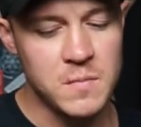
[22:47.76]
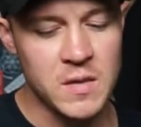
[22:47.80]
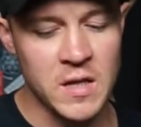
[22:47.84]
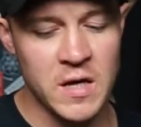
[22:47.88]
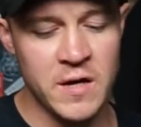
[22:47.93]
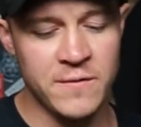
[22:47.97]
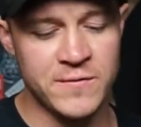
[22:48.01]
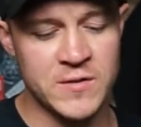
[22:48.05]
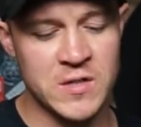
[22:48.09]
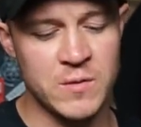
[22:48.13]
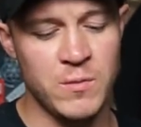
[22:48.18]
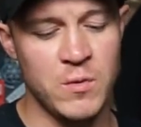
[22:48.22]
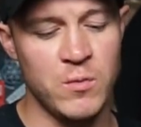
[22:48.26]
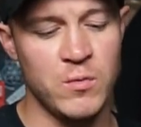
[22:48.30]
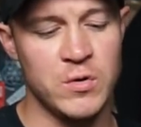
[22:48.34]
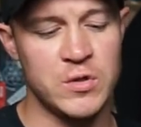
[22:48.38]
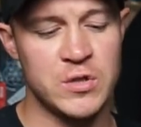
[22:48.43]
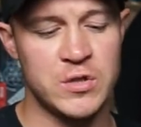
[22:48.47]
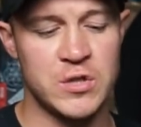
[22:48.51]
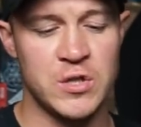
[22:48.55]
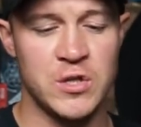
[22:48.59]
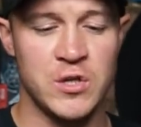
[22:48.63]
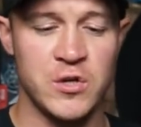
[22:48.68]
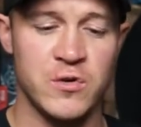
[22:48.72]
if someone
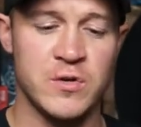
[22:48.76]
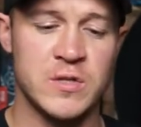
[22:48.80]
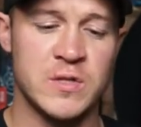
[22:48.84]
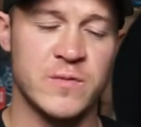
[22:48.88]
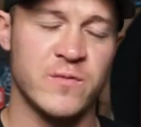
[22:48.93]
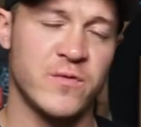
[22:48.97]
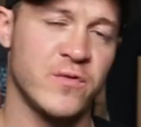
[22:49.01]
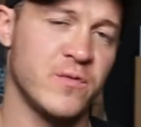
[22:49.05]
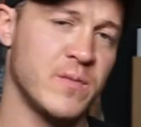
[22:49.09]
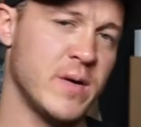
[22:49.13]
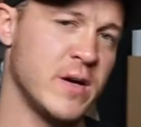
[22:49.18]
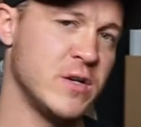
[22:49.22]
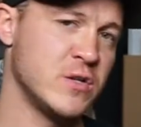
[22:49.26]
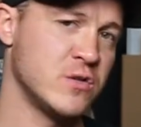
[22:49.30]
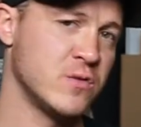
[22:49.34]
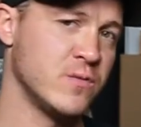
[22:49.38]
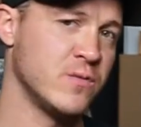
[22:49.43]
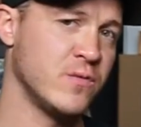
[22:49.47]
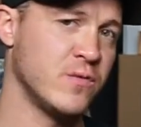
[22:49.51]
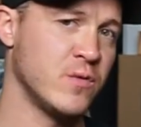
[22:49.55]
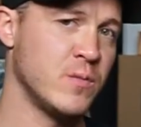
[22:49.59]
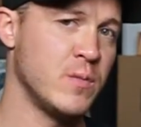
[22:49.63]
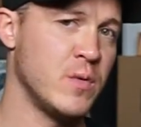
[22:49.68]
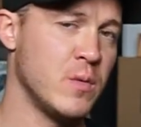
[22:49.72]
wants to use
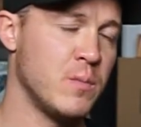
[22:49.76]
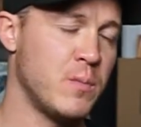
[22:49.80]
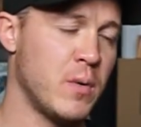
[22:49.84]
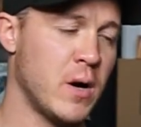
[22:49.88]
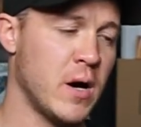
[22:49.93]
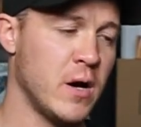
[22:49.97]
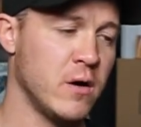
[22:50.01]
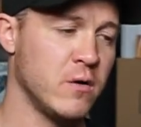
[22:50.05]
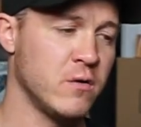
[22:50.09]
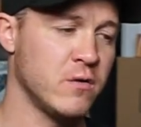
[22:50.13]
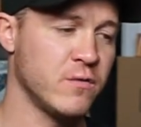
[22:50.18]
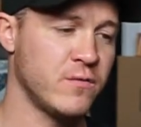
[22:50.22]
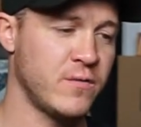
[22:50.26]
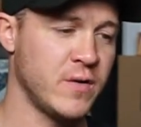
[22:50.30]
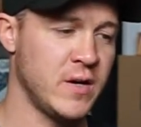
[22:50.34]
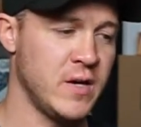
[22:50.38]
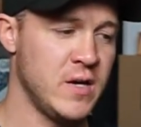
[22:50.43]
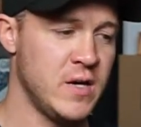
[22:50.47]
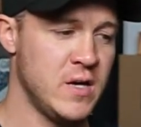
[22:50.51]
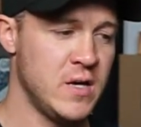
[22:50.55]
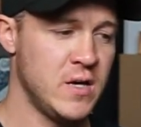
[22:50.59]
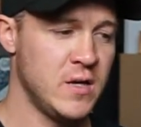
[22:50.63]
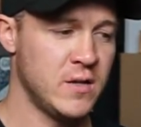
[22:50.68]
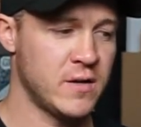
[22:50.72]
information from your biography,